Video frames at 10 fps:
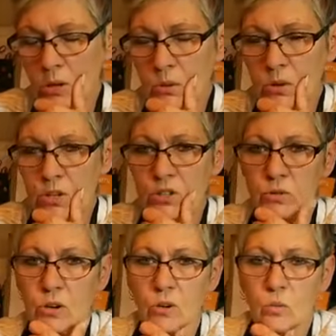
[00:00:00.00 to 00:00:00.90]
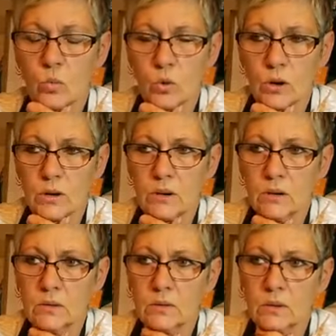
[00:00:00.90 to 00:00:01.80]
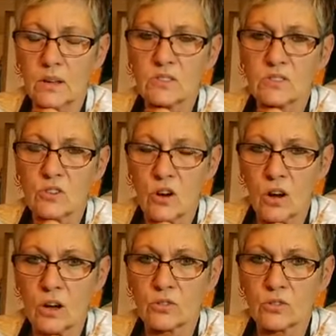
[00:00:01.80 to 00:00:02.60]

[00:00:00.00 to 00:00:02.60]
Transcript: when you do it on wood, it's not